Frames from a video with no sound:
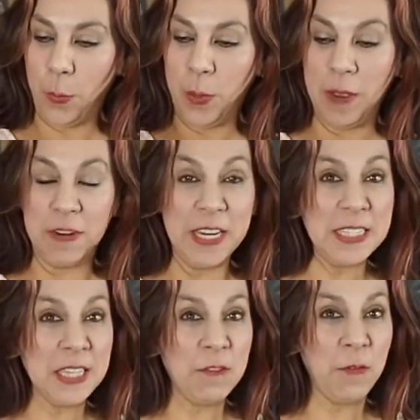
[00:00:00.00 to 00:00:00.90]
we have let it
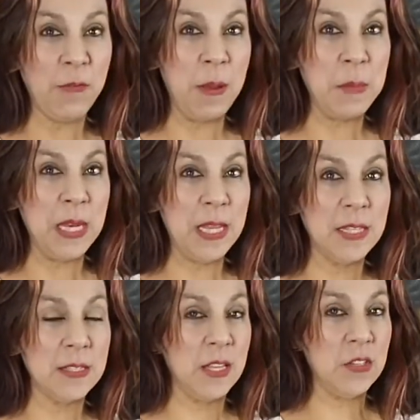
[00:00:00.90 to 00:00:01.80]
set for 5
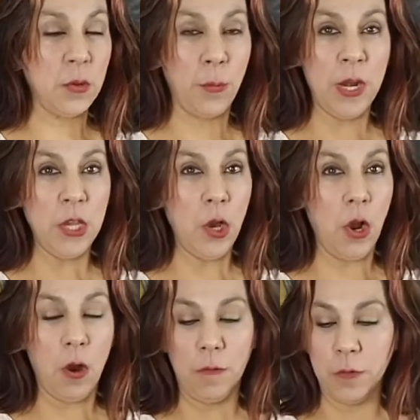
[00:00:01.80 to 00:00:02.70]
minutes. It's already
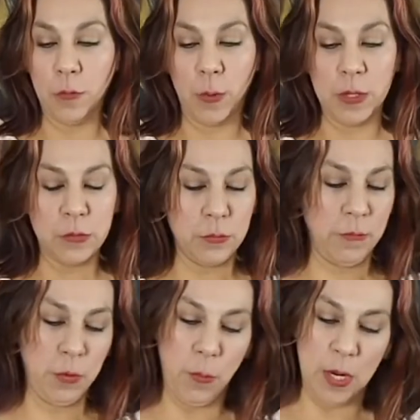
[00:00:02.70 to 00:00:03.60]
off. If
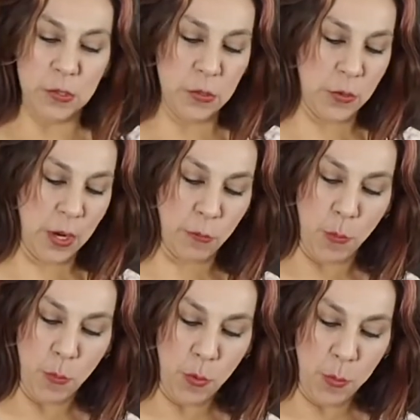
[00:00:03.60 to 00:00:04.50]
you want to, you can
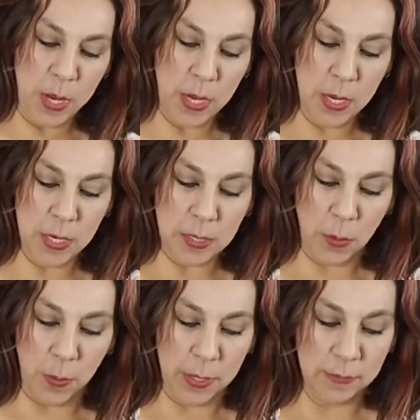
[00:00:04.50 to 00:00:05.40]
remove it
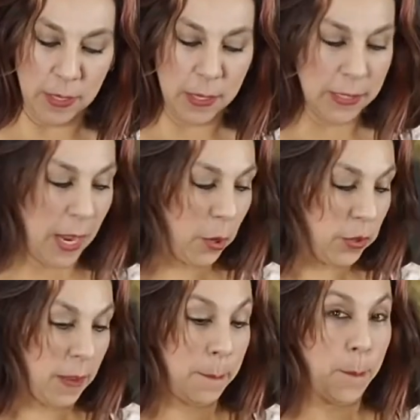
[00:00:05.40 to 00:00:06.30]
or anything. Now
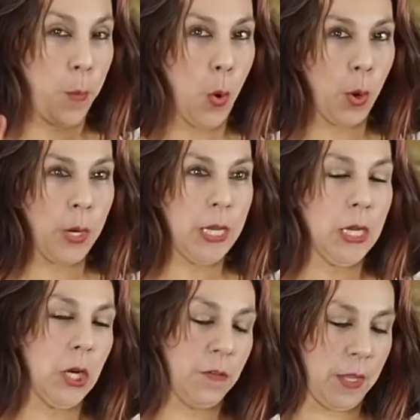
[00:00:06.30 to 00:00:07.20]
the
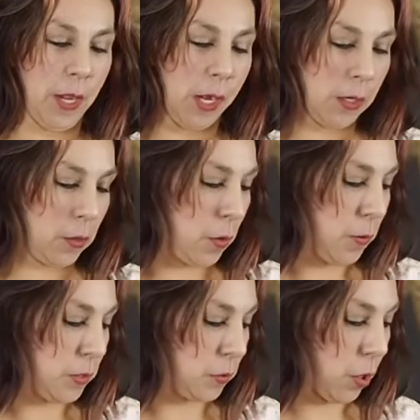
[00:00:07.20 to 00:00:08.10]
pouring of the
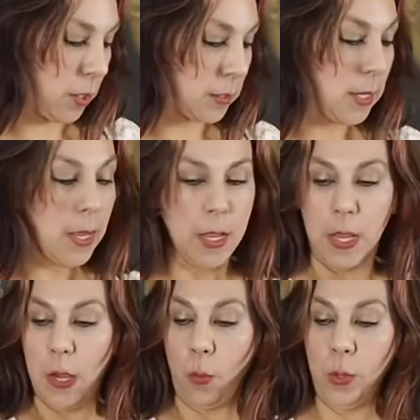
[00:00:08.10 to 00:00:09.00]
alcohol starts.
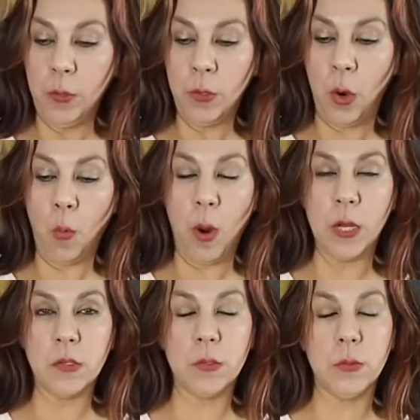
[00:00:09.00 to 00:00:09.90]
We do not
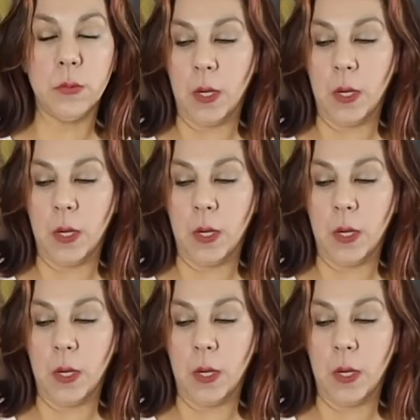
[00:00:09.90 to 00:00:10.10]
want to,